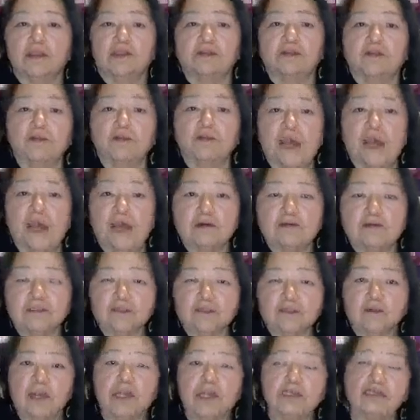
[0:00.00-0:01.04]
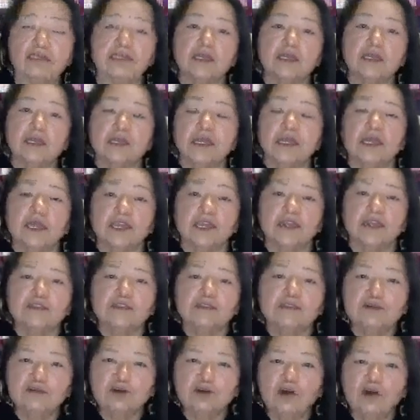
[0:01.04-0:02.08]
threw out, right? And
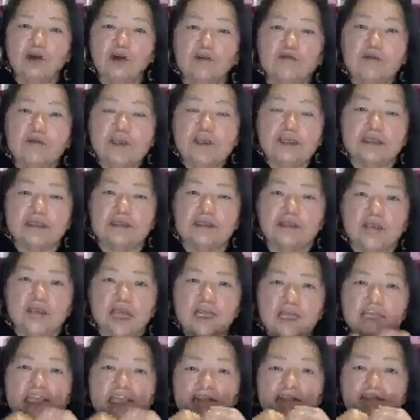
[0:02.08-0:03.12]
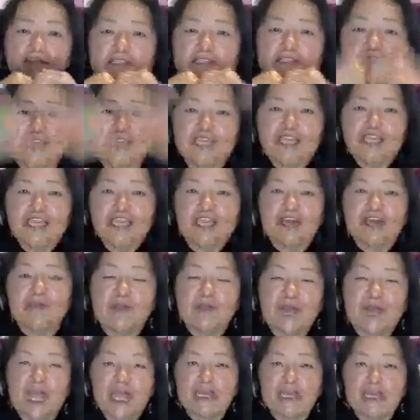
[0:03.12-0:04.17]
through COVID, they're kind of giving singing a
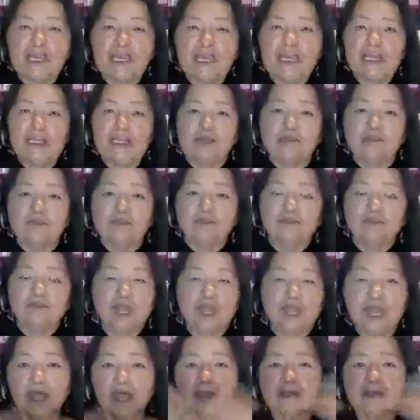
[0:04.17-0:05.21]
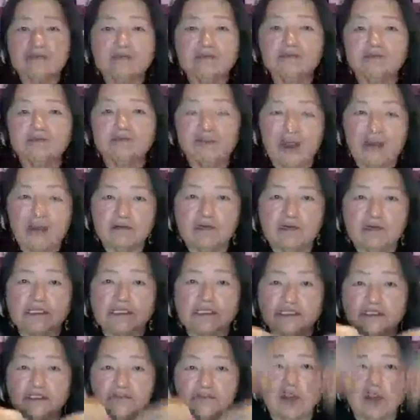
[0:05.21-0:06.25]
bad name. Yeah, the
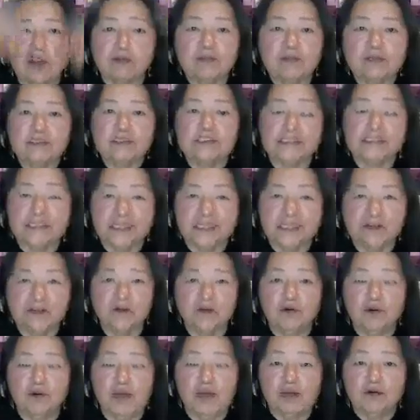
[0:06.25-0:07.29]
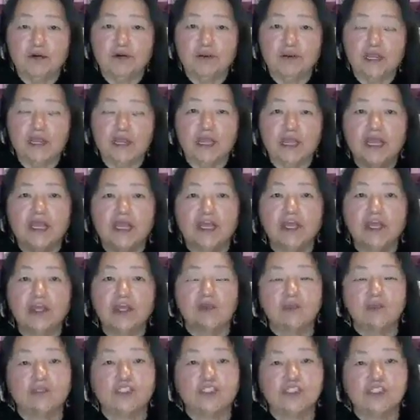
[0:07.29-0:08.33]
virus droplets can go out,
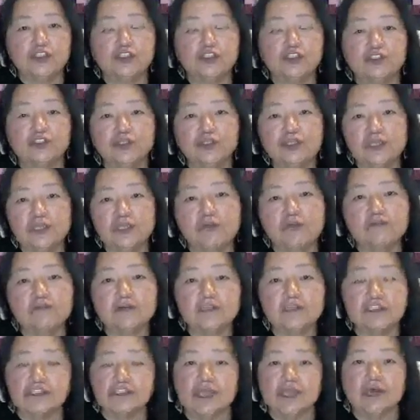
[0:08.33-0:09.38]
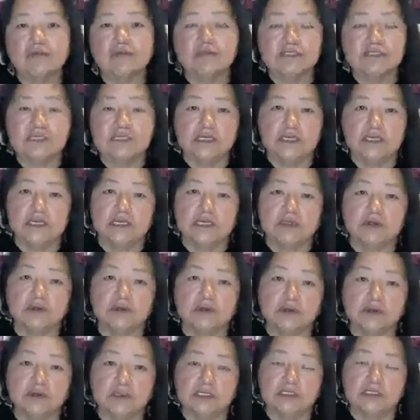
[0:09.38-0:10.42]
but you should never stop singing
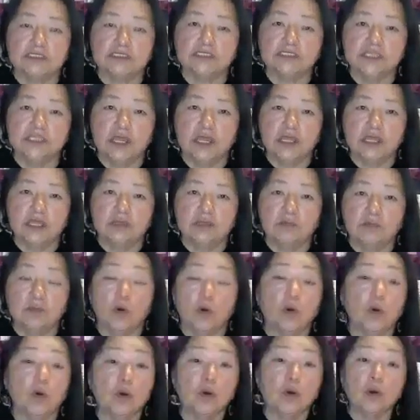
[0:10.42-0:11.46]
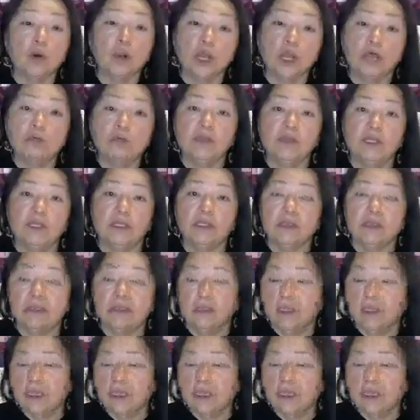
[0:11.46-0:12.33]
during this time, or humming.